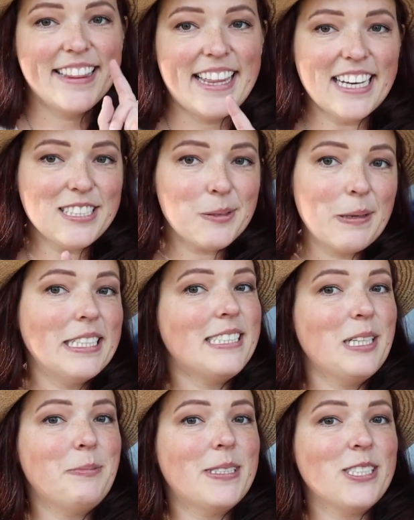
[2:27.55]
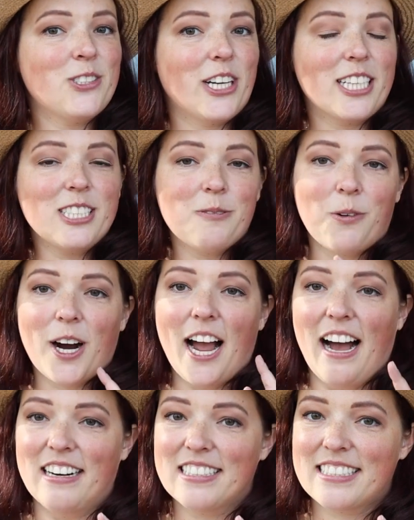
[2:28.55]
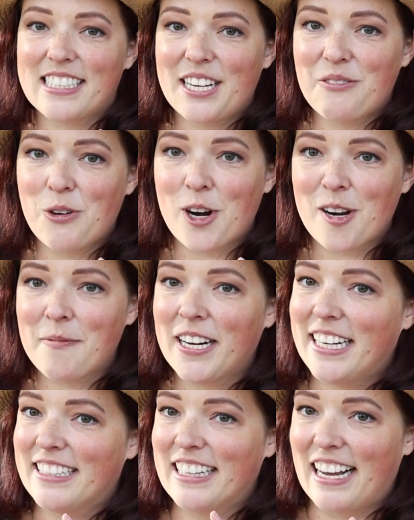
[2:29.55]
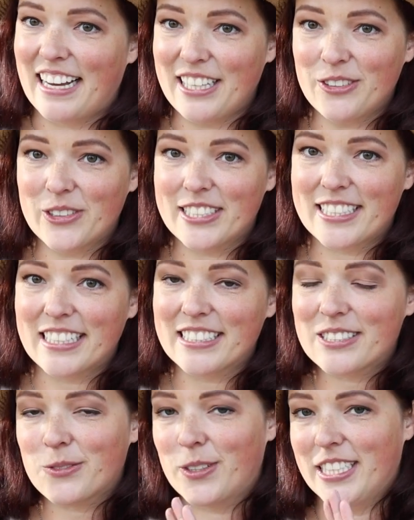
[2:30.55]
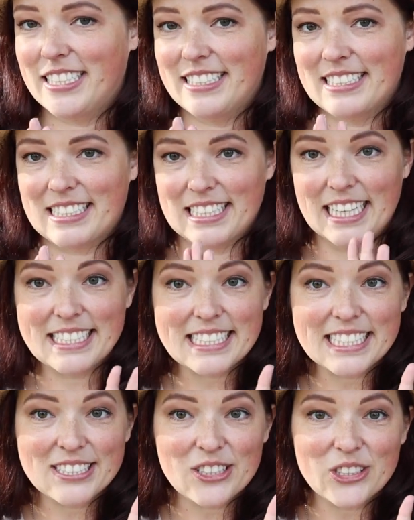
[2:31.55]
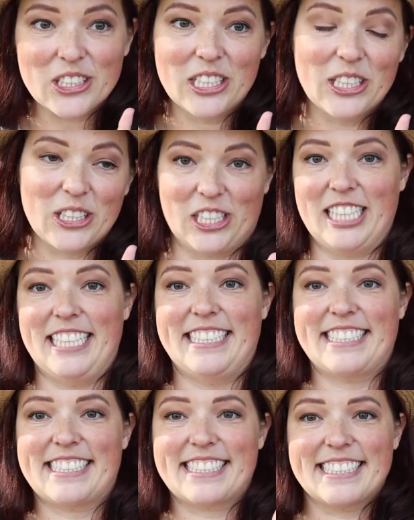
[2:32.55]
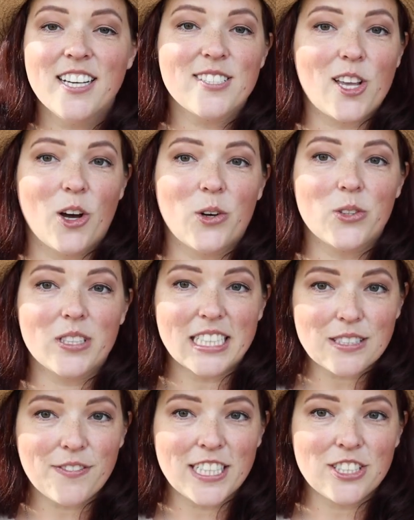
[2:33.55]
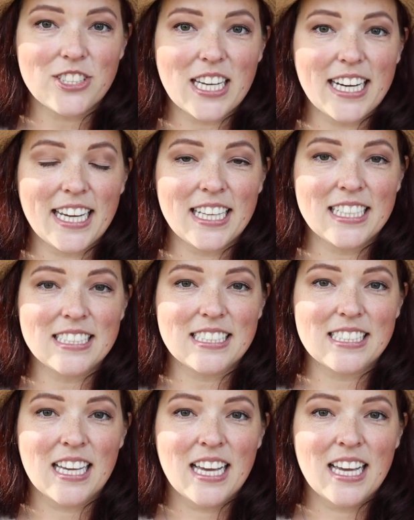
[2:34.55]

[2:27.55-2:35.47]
That's my tips and tricks for how to stay warm in the high Uintas when it is less than 30 degrees. So let's finish setting this